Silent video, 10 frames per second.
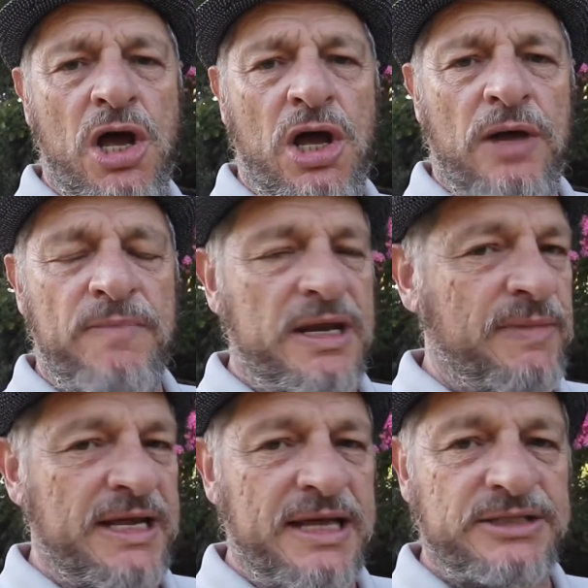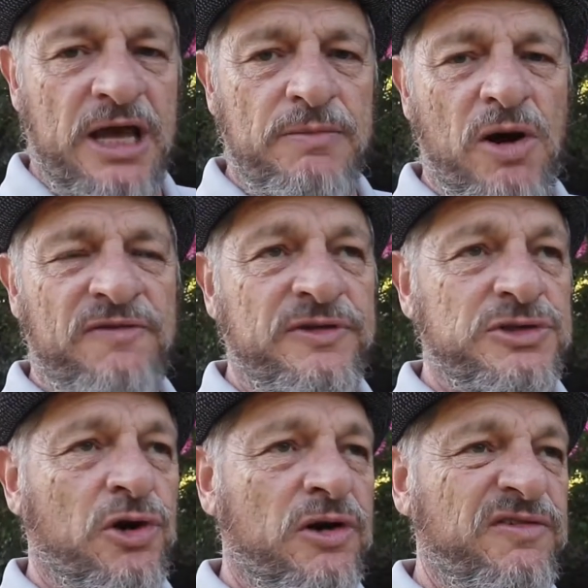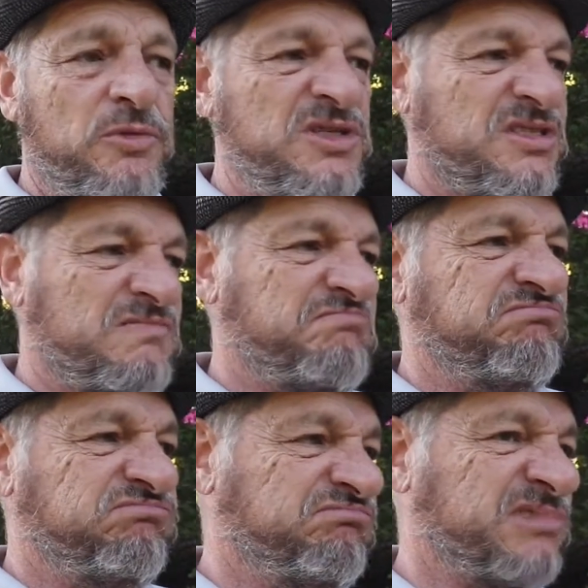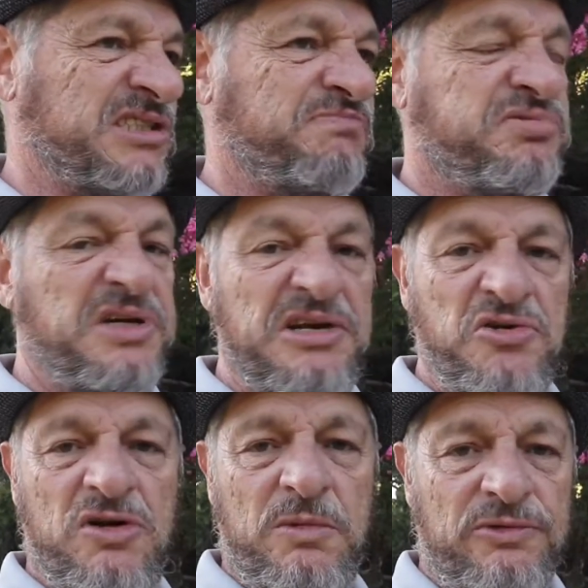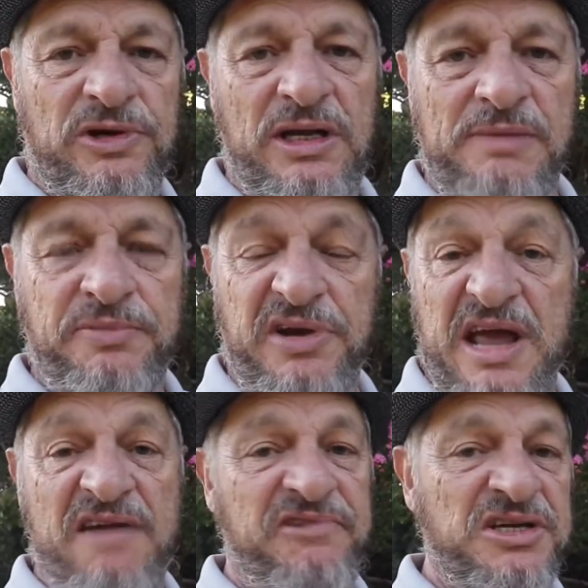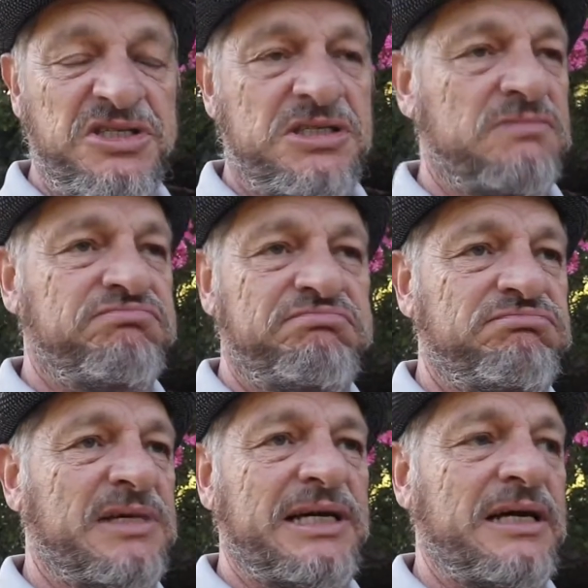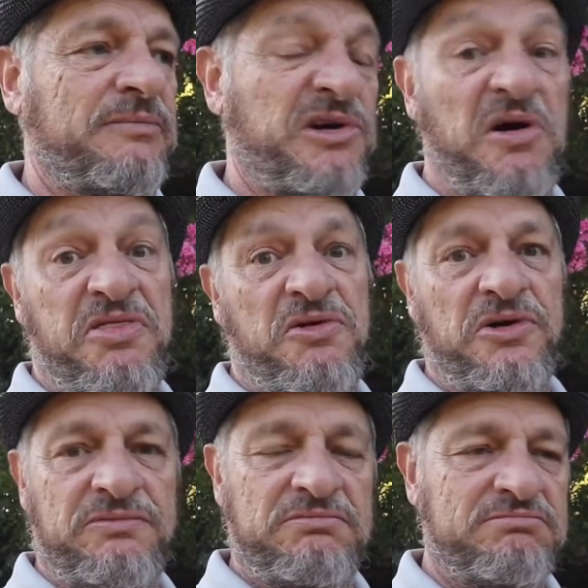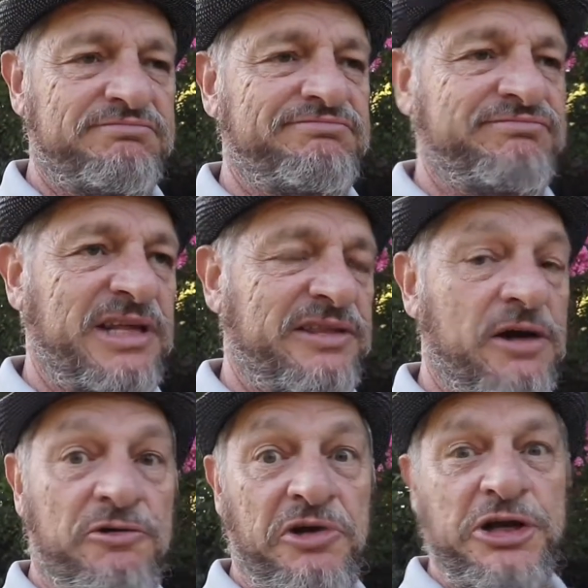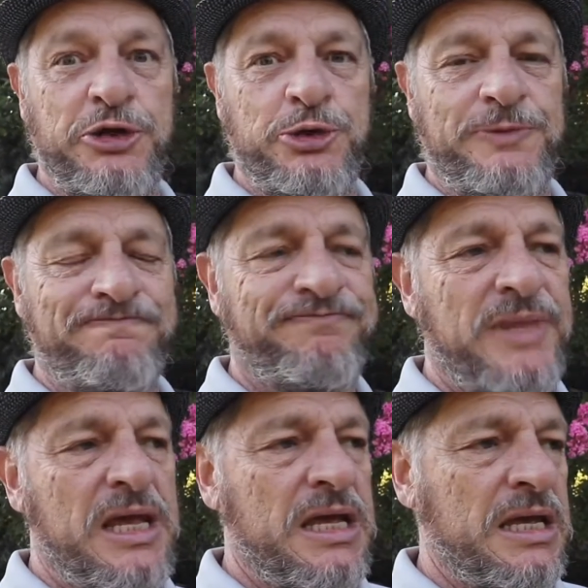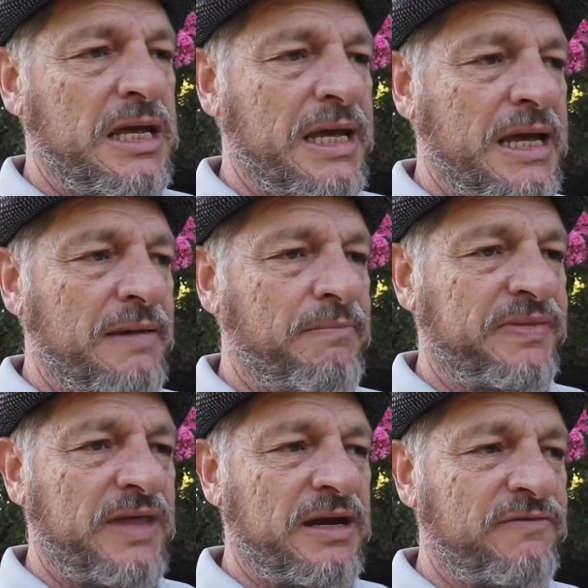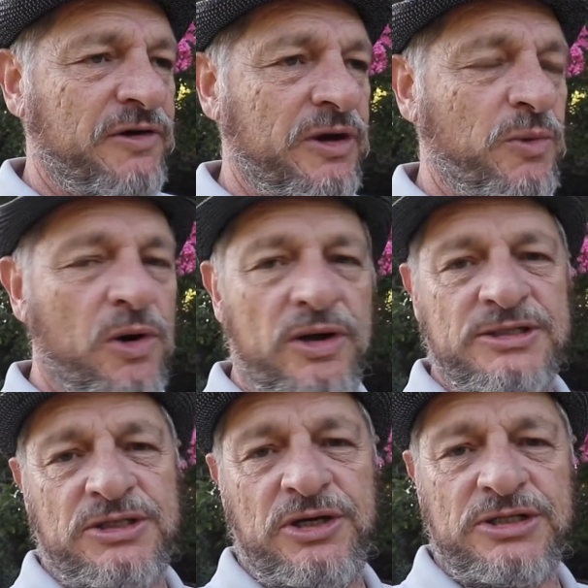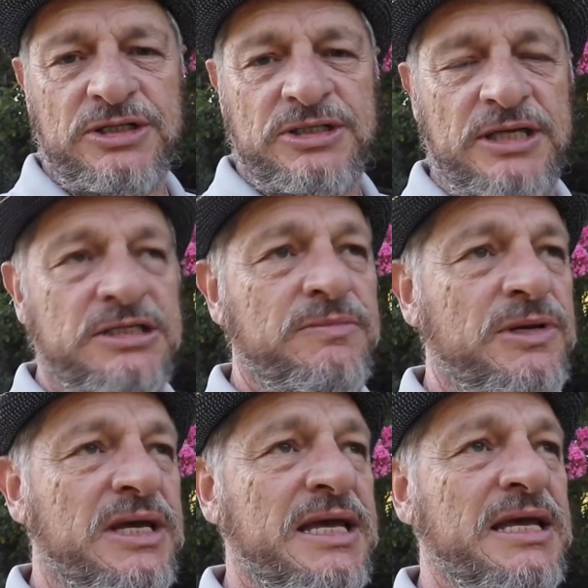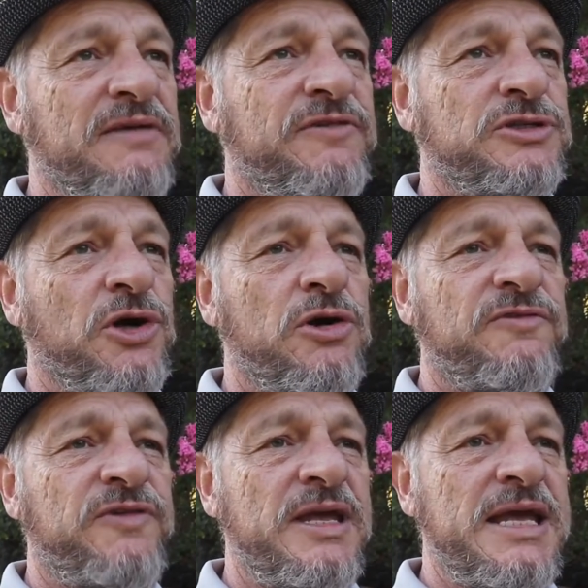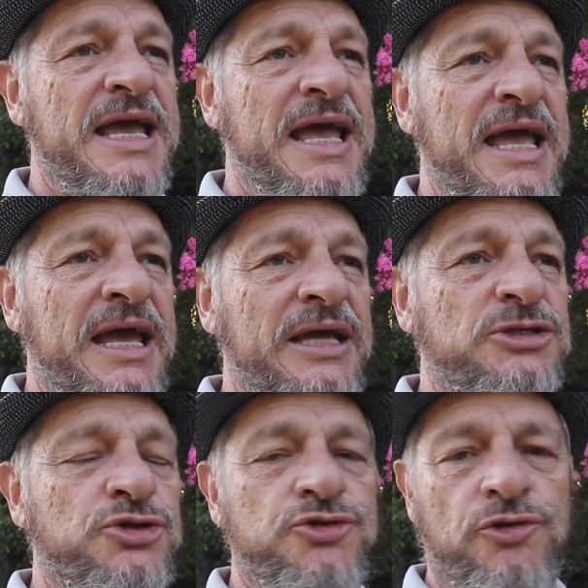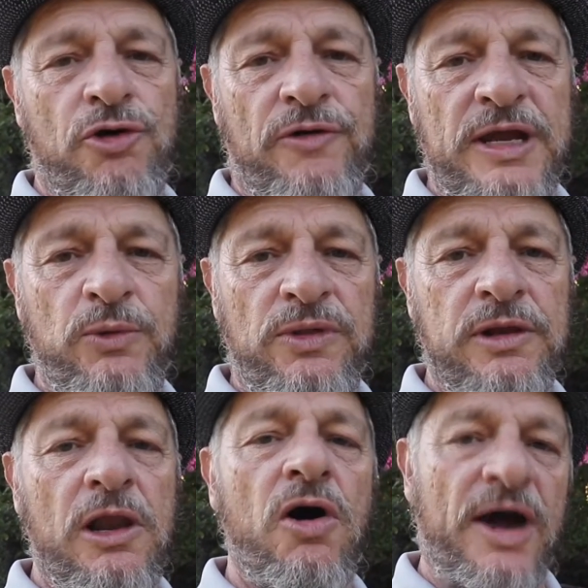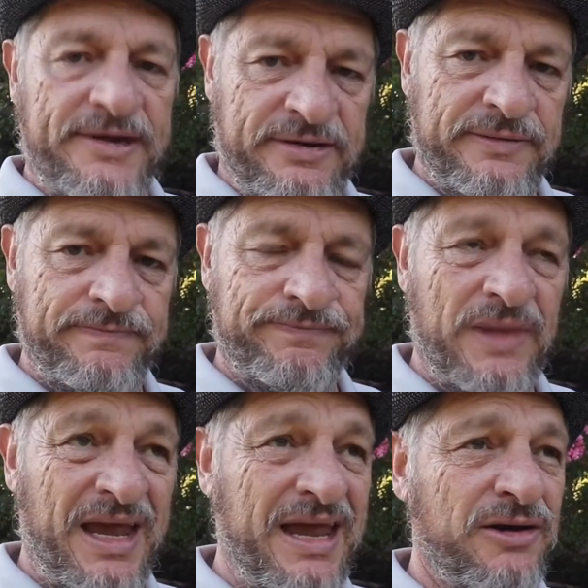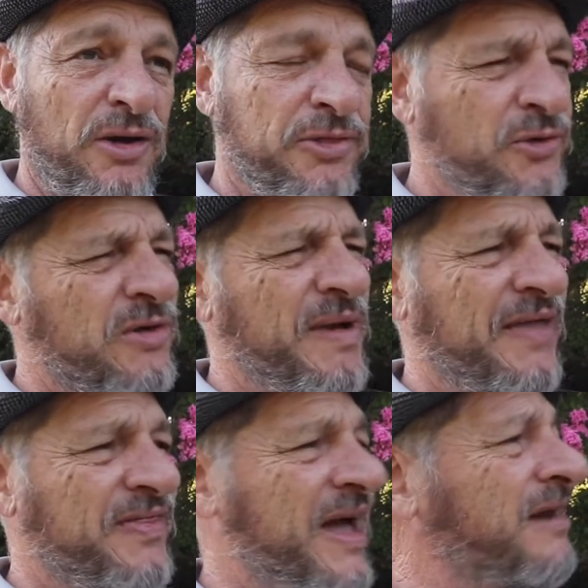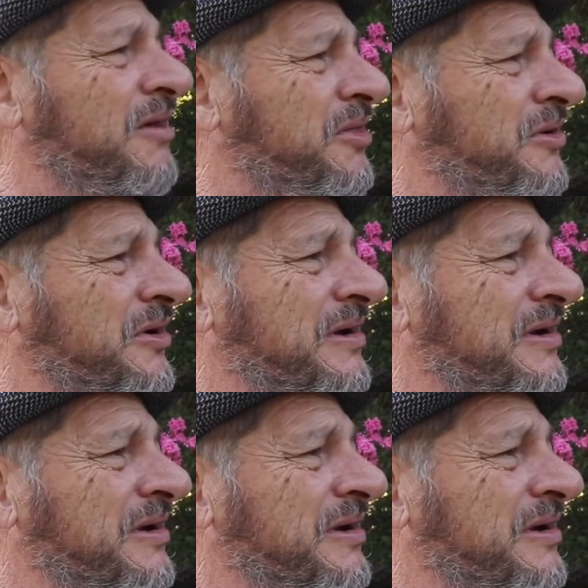many years ago, my photography was just pretty normal, really, pretty average, and I thought that they were really good. But then a very wise teacher said to me, photography is drawing with light. And I thought about that and I thought,